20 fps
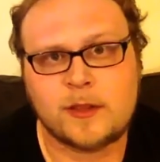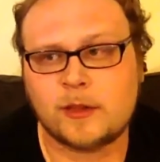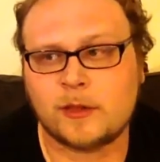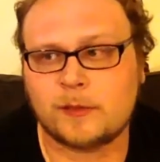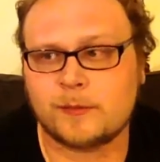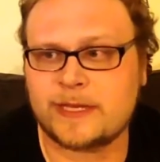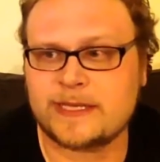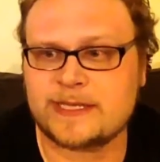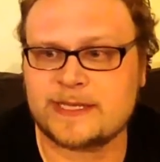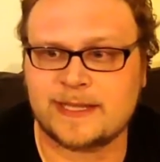the
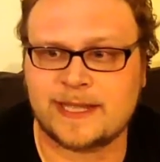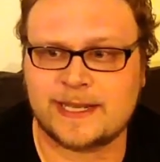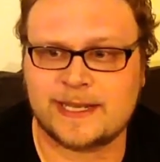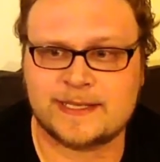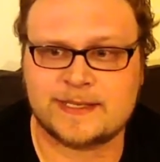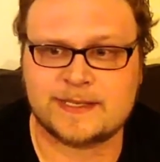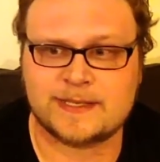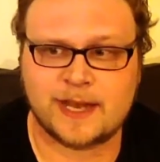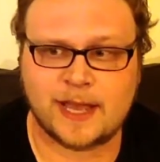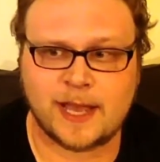only reason that
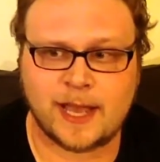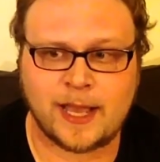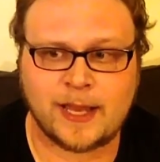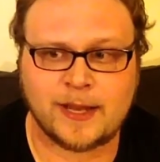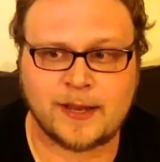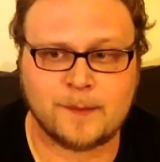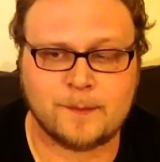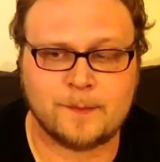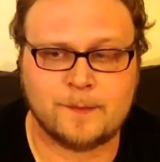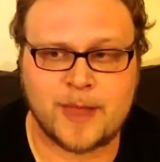it's
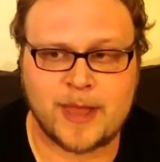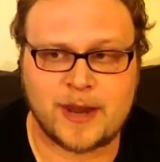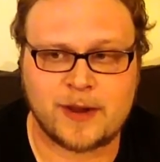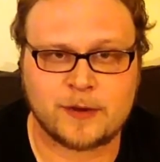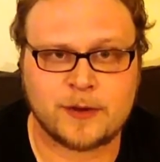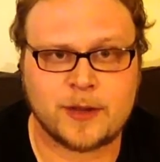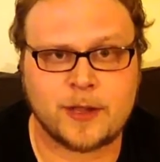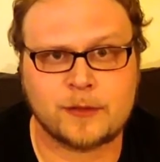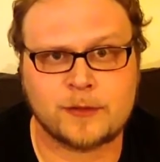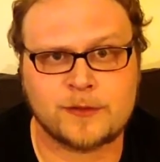not a
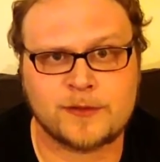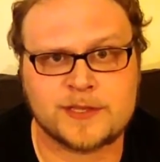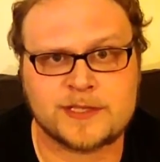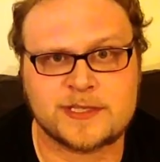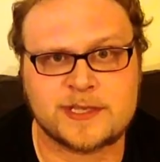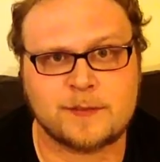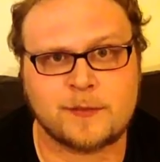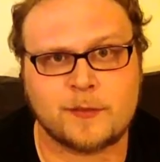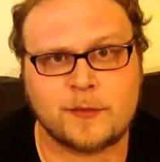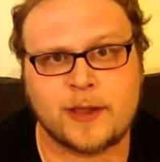better color
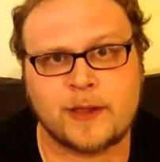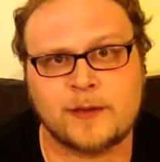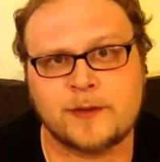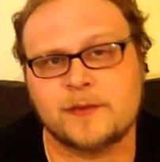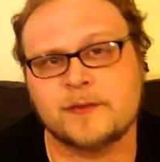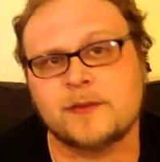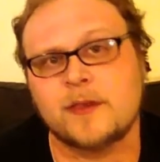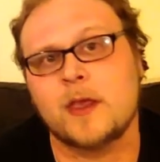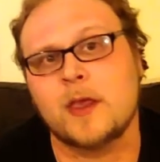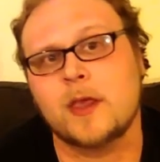this time around
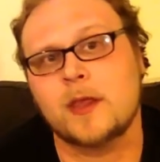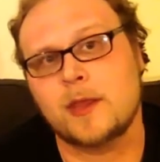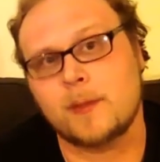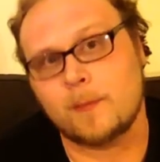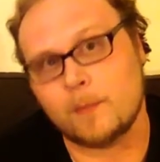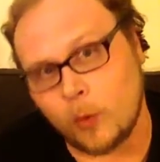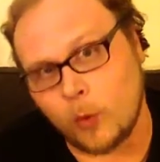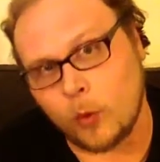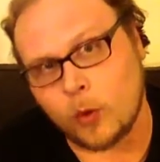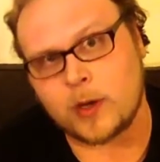is
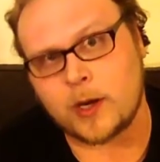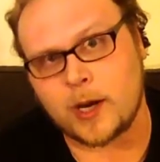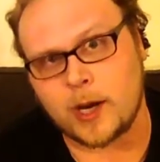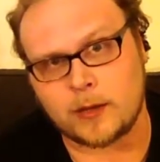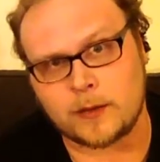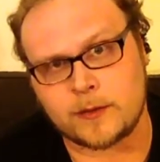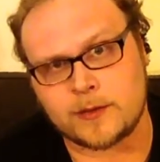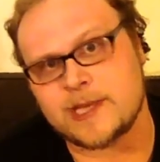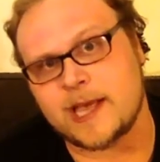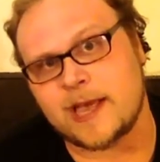that more
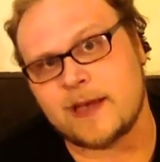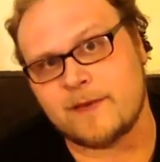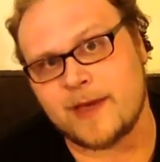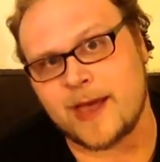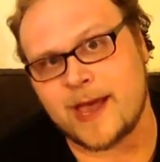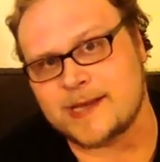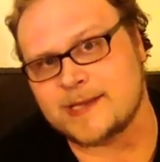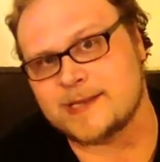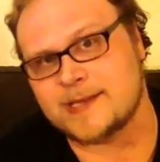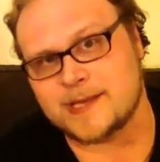colors have
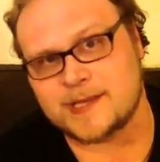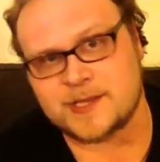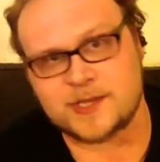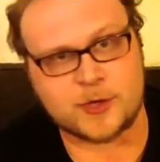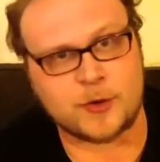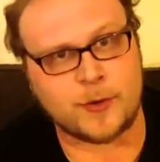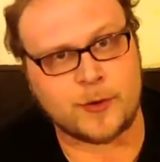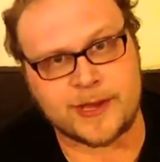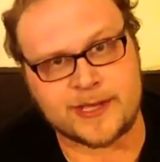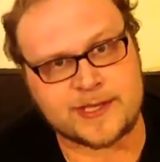access
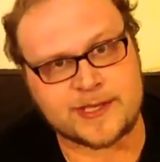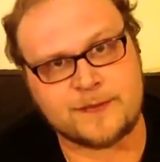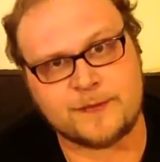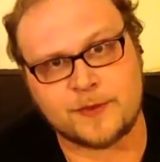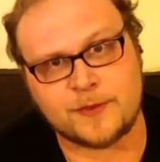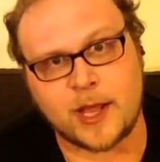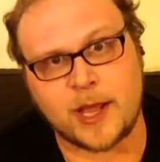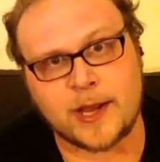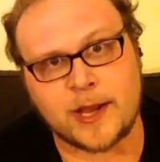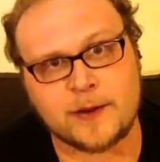to crazy
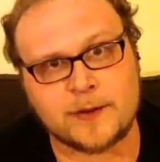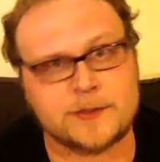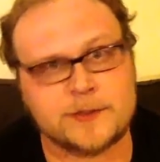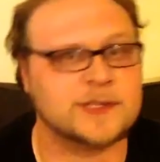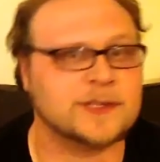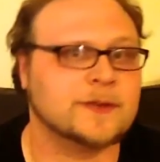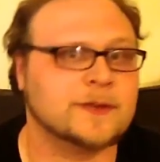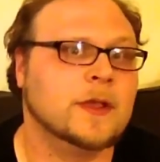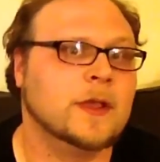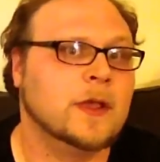
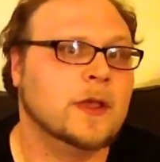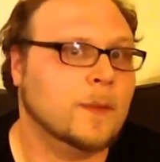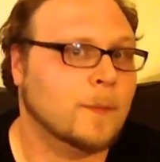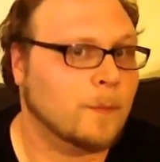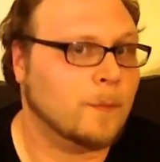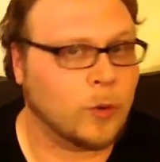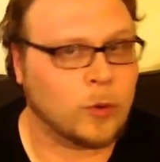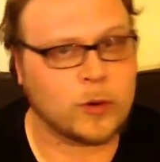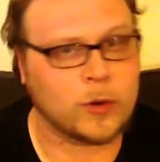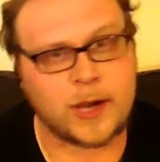flyers, and
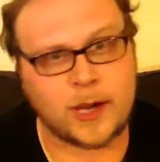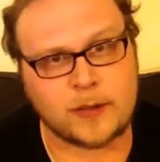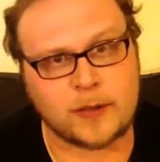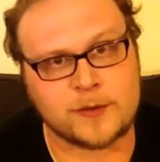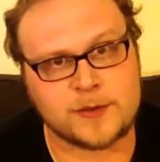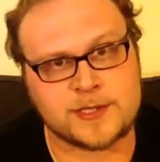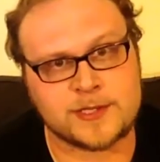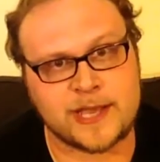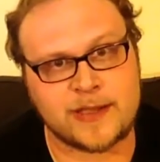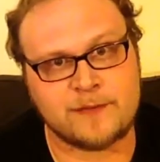more
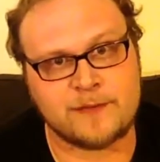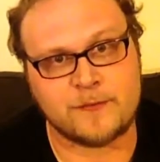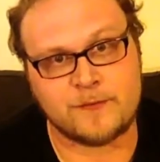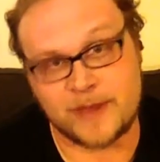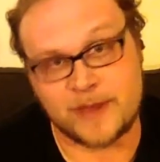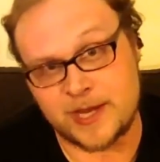colors have